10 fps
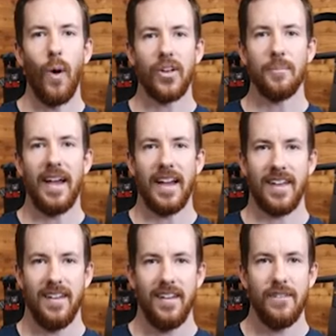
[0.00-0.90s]
Welcome back.
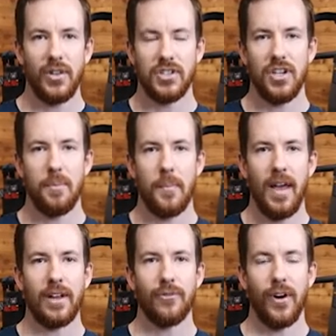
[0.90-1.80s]
Feels good to be
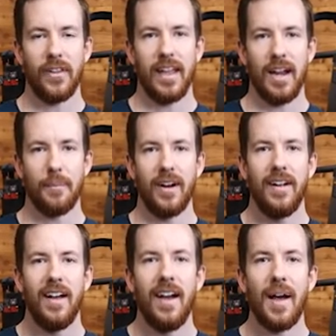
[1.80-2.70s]
back in front of the camera.
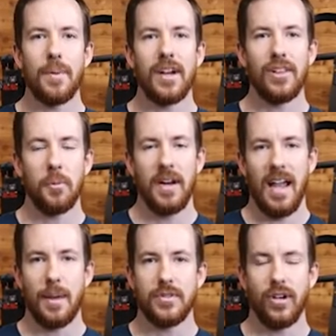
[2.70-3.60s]
I've been a little bit
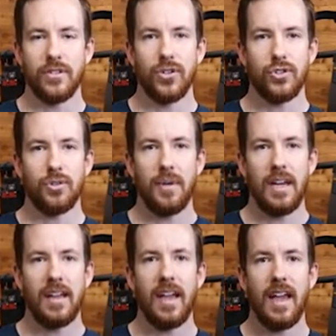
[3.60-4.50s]
absent on social
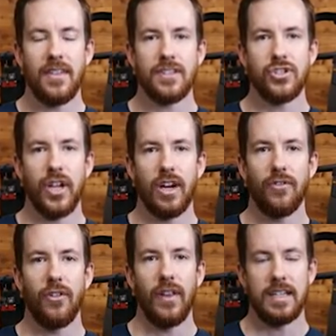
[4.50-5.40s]
media and this channel
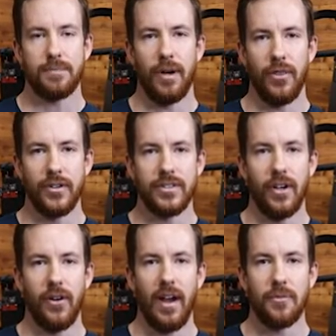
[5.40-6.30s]
for the last month or
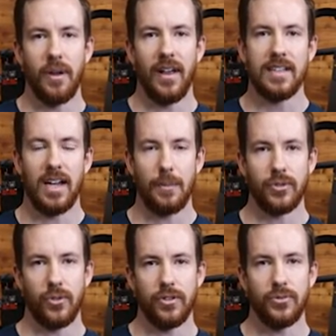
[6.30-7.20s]
so after my last
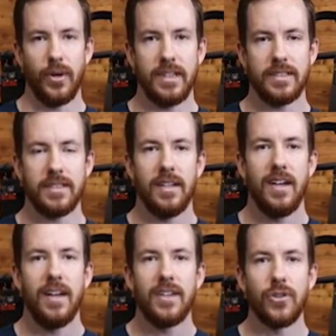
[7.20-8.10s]
obstacle course race.
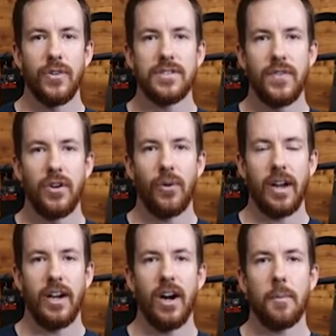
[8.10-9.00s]
So in this video
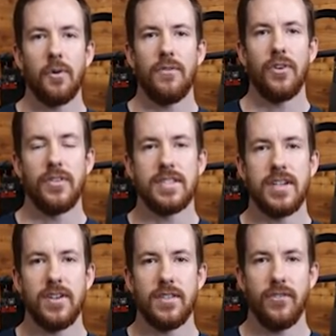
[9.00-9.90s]
right here, I'm going to reveal the
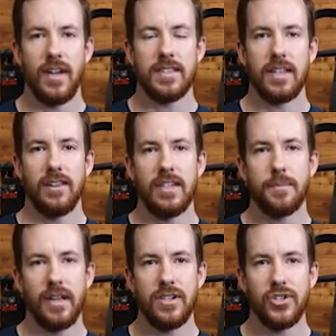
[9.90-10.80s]
series of events that led to
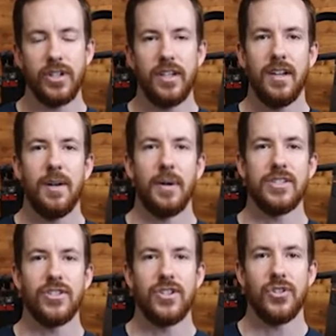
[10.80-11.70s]
my injury, my
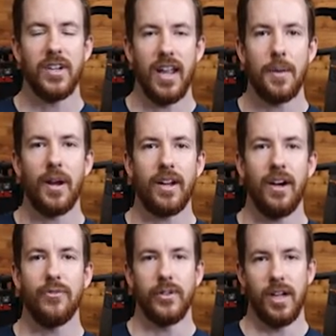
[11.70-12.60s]
surgery, and my
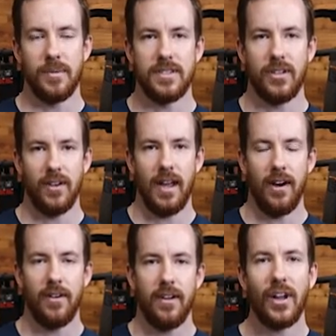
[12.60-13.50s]
recovery up until
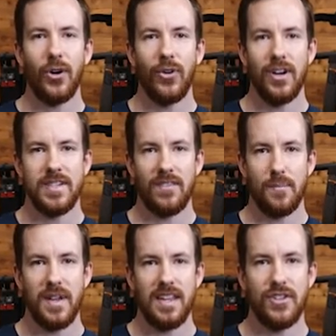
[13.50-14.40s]
now. My goal here is to have a
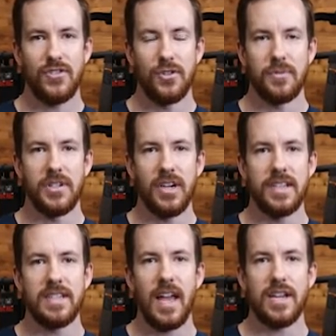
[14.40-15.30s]
mini YouTube series
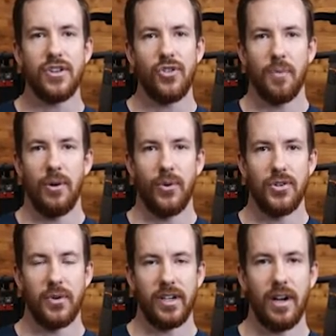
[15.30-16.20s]
that takes you through my road
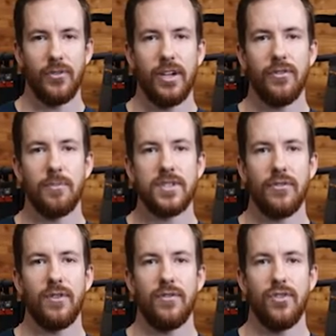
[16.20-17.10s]
to recovery from
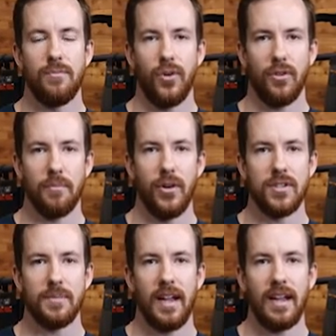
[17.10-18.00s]
suffering a few broken
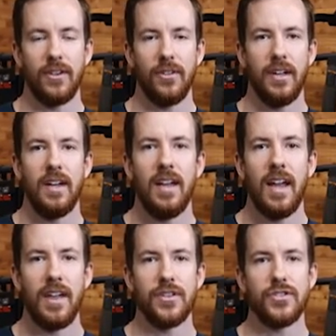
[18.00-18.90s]
bones in my ankle
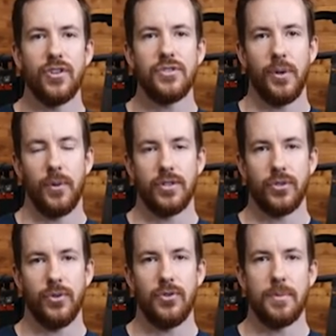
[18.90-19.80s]
and the surgery where
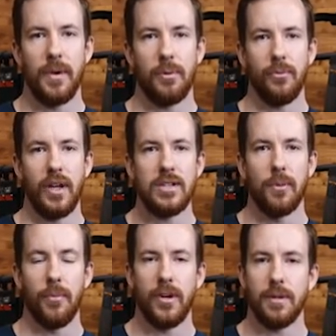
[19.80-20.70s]
screws and metal plates were
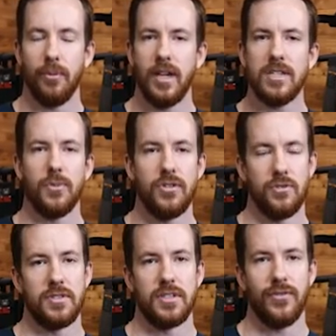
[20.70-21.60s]
put into place to
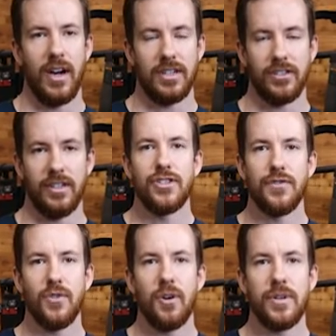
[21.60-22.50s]
reduce this fracture. So
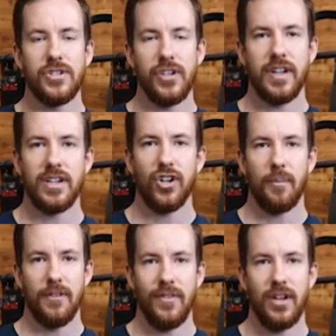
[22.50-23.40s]
if you want to be sure you catch all
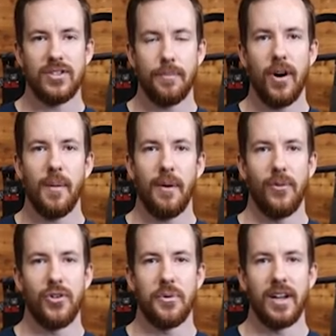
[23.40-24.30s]
my videos as part of my
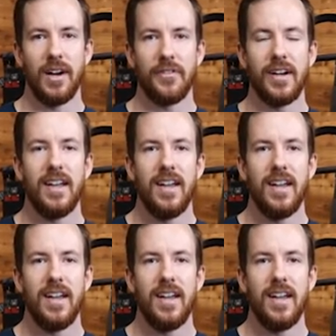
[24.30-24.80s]
road to recovery,